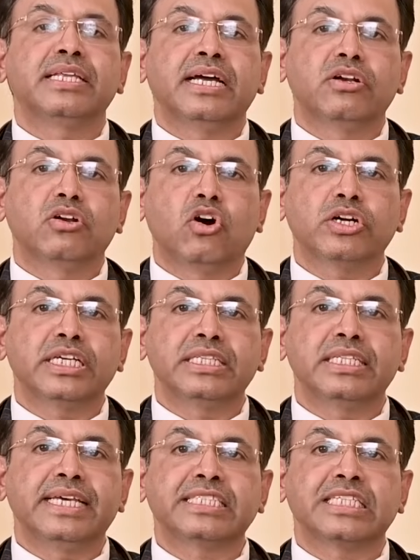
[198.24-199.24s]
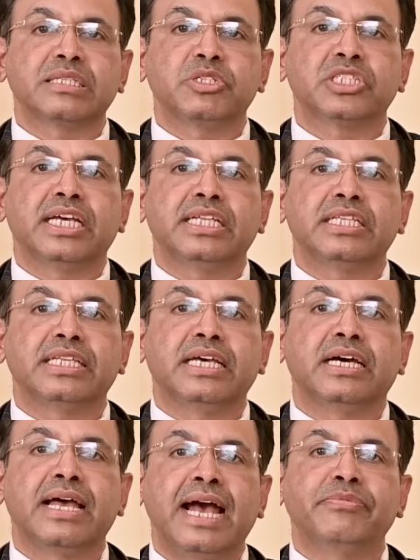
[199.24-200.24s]
they are not in the exacerbation and they
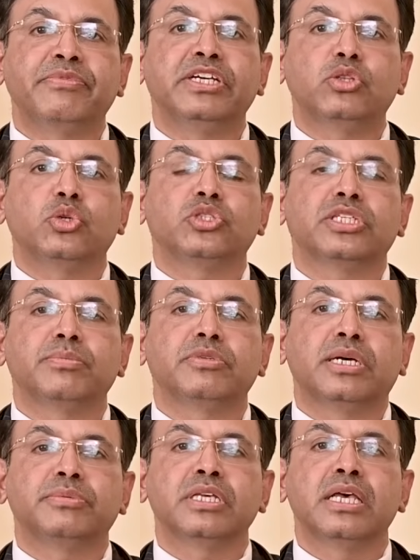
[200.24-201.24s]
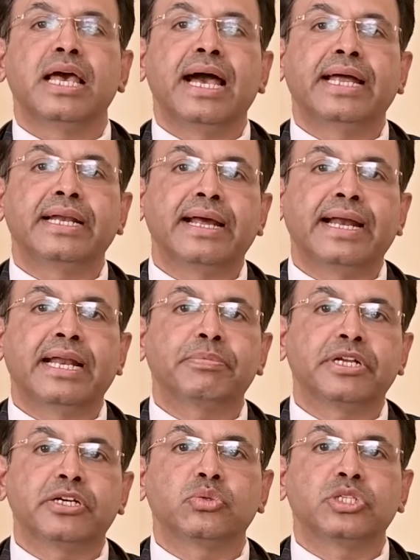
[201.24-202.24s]
are having those symptoms and are
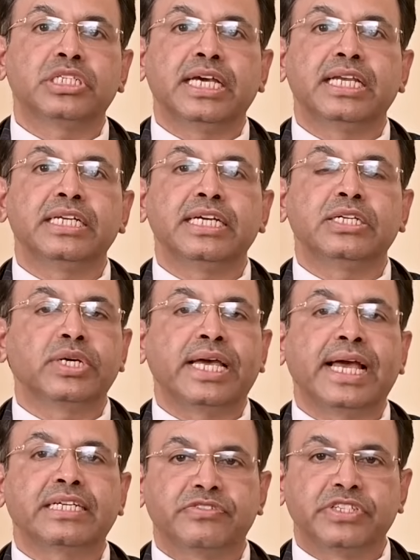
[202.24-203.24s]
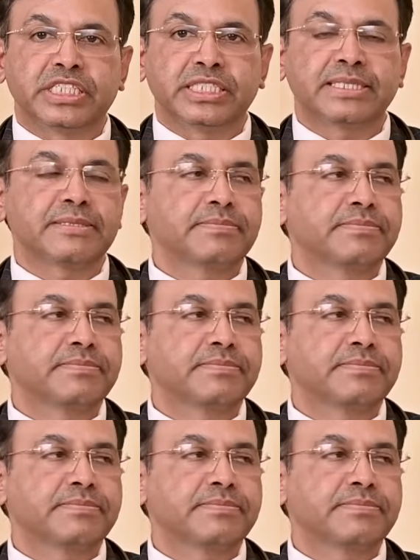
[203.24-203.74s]
adapted to the daily day-to-day activities